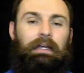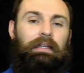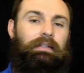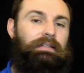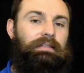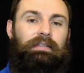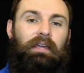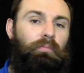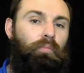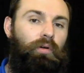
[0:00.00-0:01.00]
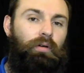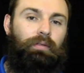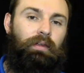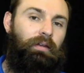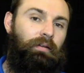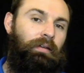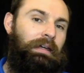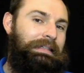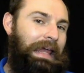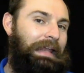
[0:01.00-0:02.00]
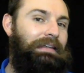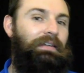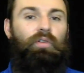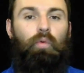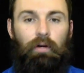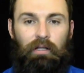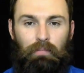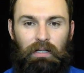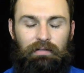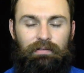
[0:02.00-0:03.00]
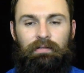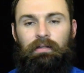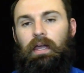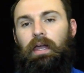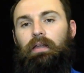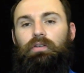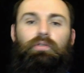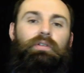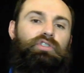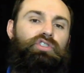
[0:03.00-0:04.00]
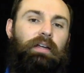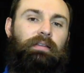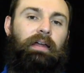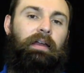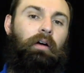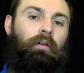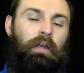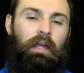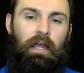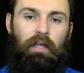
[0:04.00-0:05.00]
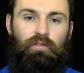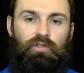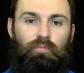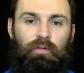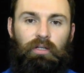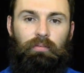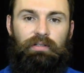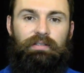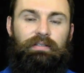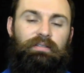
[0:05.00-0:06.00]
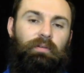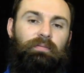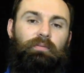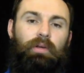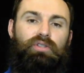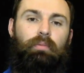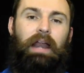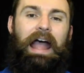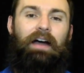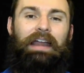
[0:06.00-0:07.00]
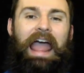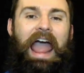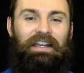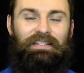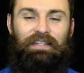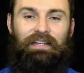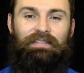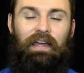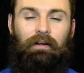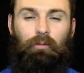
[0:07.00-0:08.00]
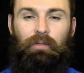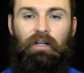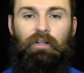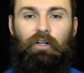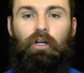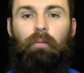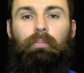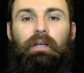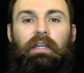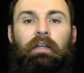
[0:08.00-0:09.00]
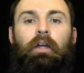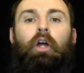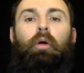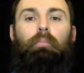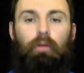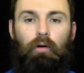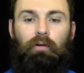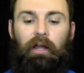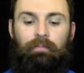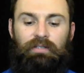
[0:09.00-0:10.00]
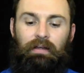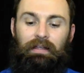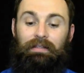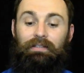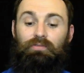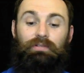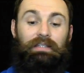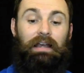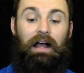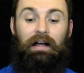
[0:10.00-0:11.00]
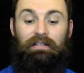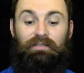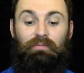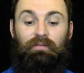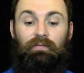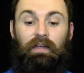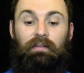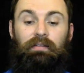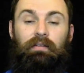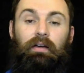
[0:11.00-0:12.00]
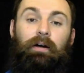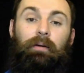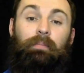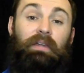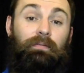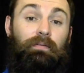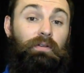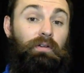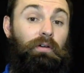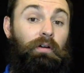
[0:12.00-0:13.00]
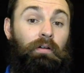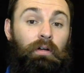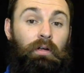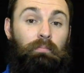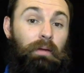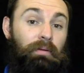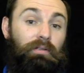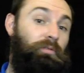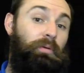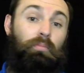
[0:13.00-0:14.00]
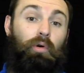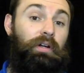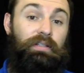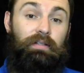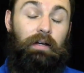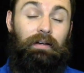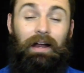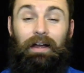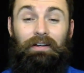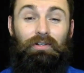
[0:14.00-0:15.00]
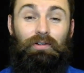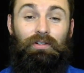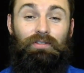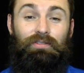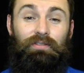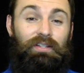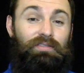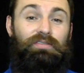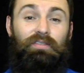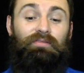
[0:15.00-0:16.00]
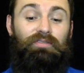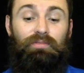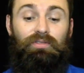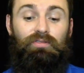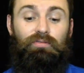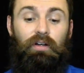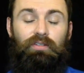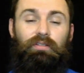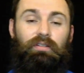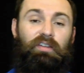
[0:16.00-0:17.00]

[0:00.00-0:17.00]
It doesn't take more than 10 to 20 minutes, and you can check that out, and you should be able to see some information about how to access that. It'll be under company programs. This was an awesome event. If you're maybe a little bit more excited, I'd encourage you to get yourself some instruction.